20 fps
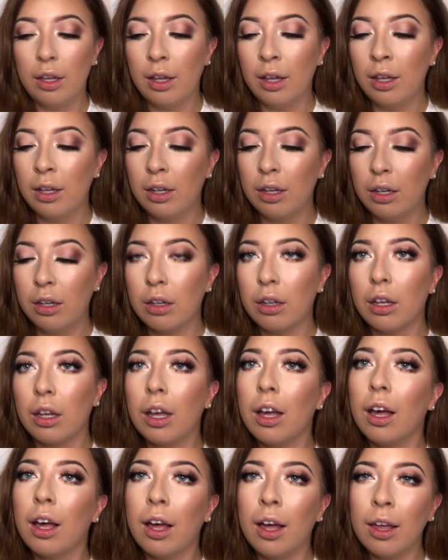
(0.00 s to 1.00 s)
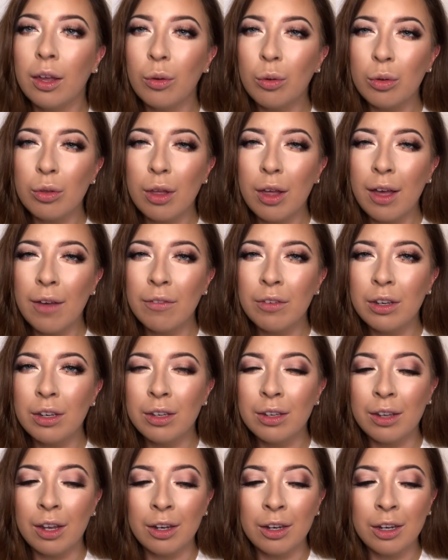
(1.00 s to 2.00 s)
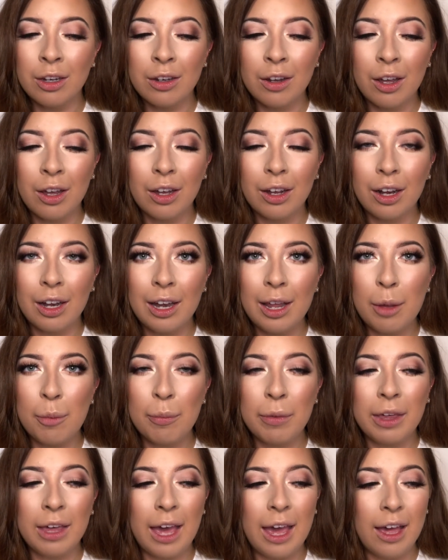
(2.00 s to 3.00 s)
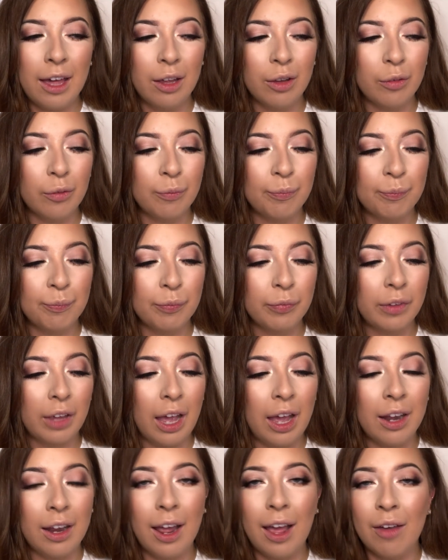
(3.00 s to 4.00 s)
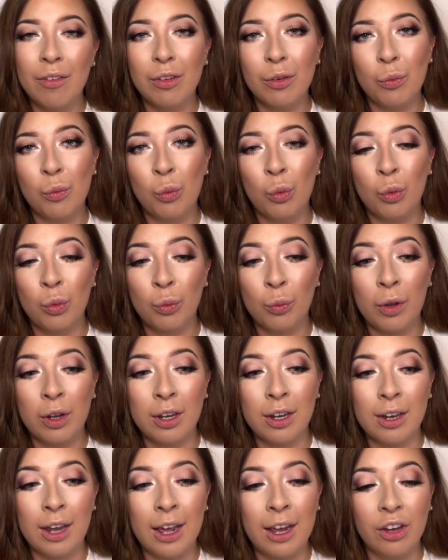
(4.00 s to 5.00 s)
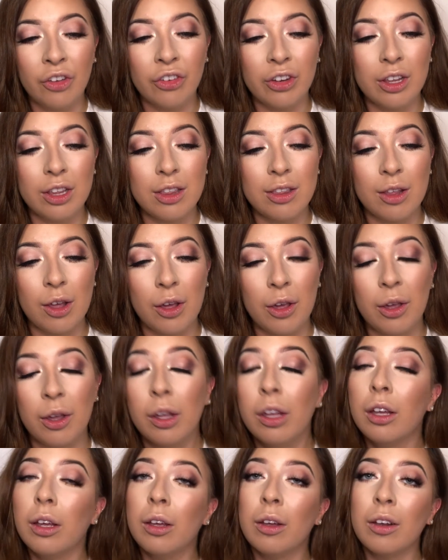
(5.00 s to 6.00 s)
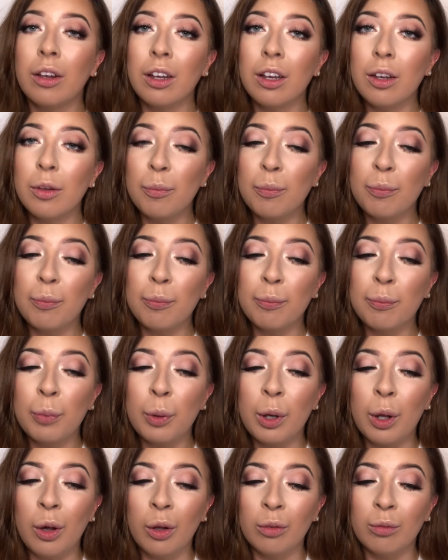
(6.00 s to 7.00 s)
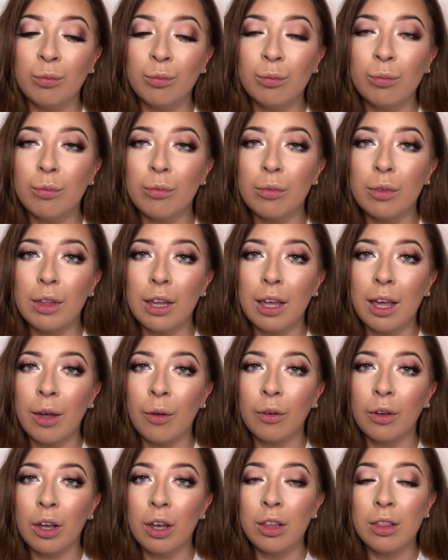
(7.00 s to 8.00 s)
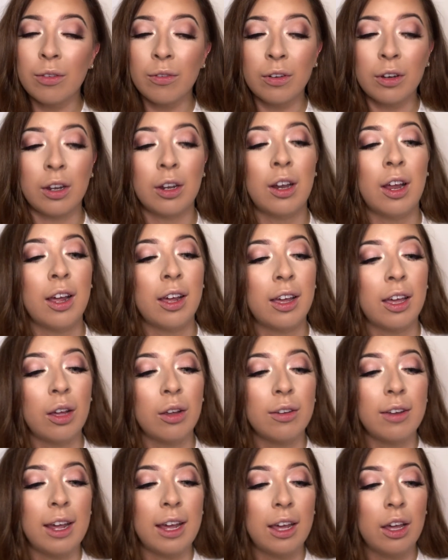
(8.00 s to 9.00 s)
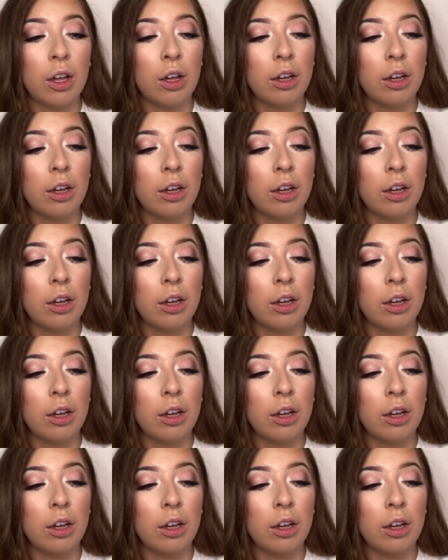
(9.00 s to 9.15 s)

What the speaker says: And I also haven't done a dark lip yet, and I haven't worn one in ages, so I'm going to put it on, see how it goes. If I don't like it, I'll take it